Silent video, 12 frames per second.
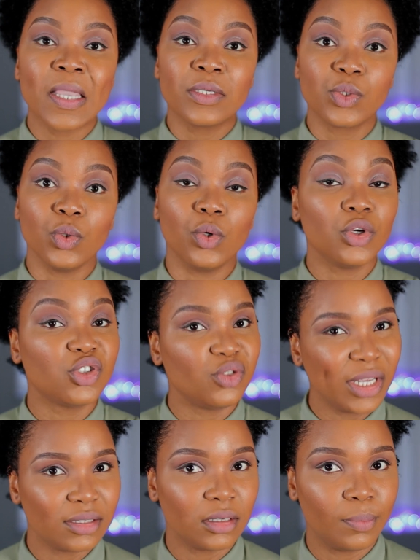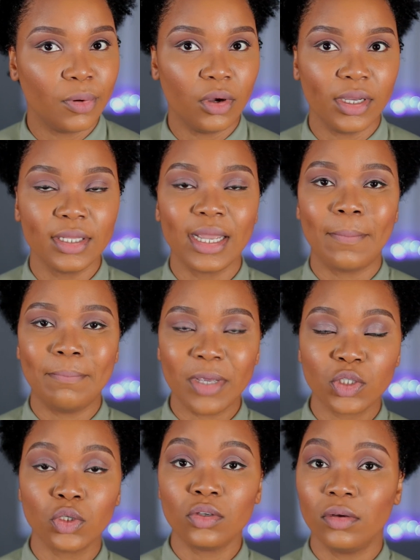So go straight to the point and
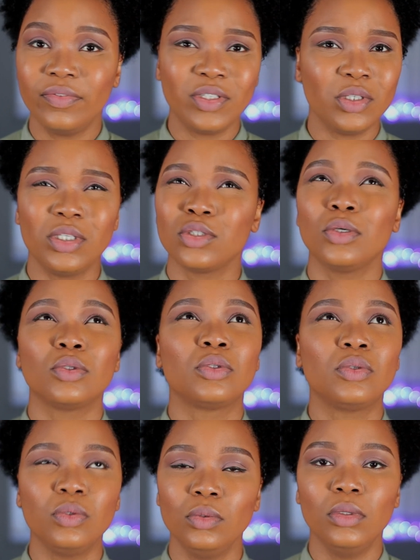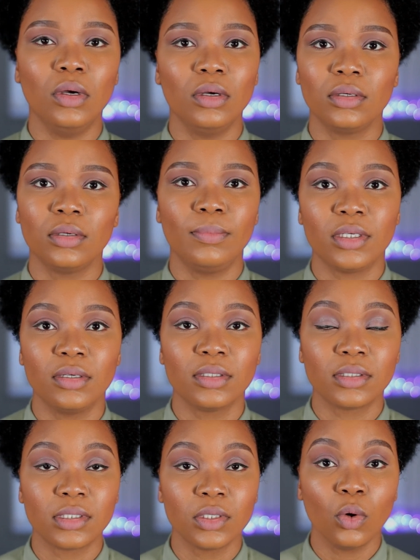make sure your video is not too long,
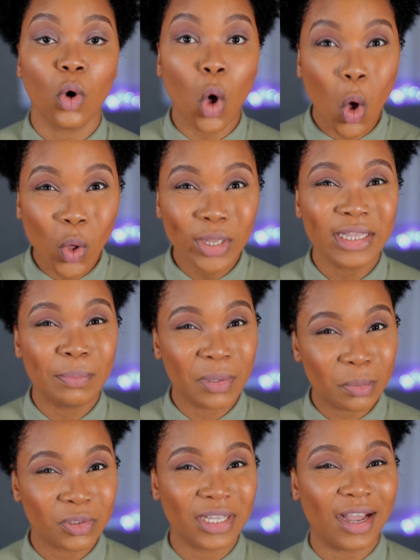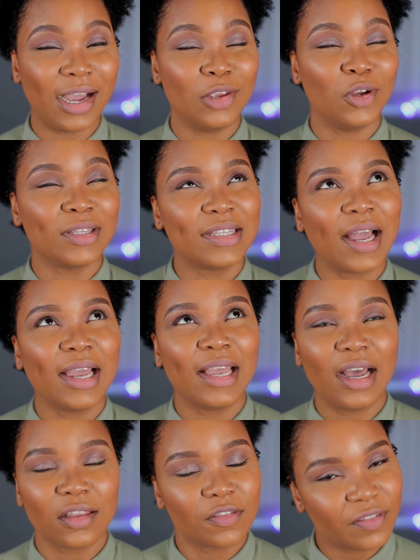because only people that are your
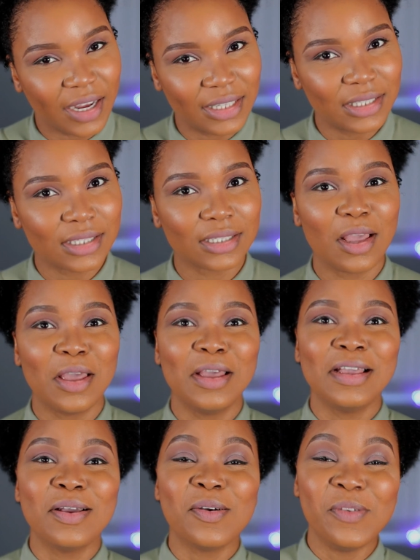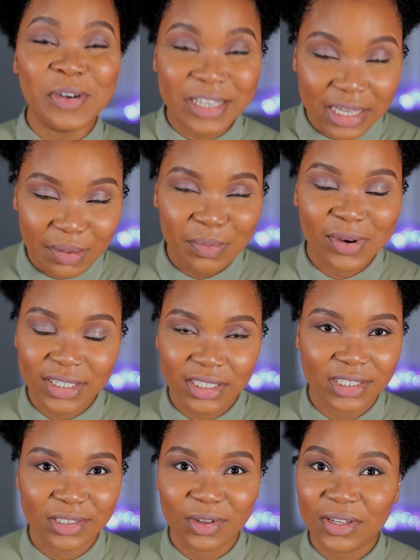die-hard fans will keep
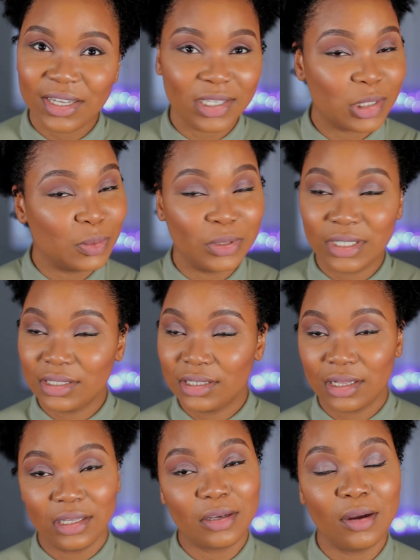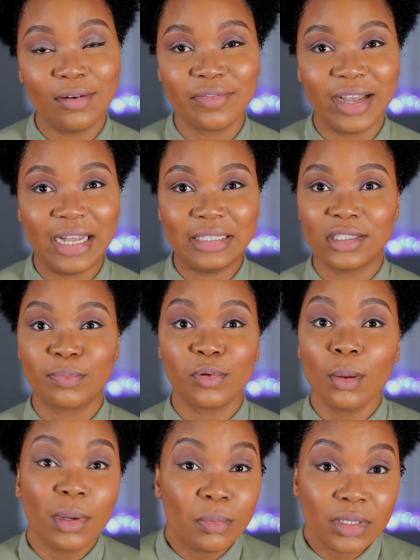watching. Others will just click off and
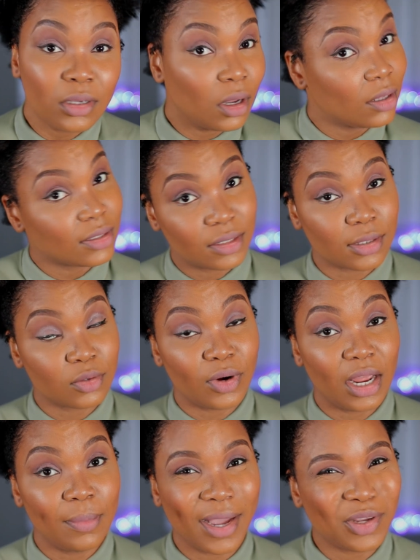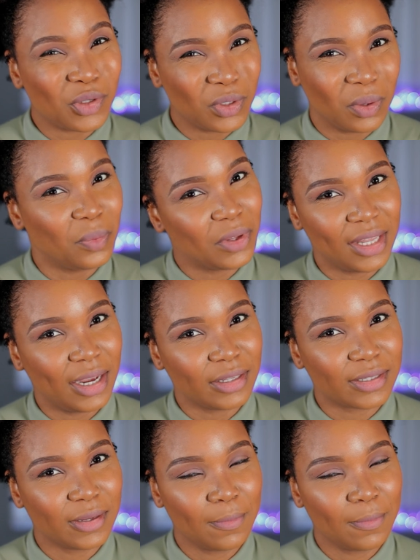probably unsubscribe, and you don't want that.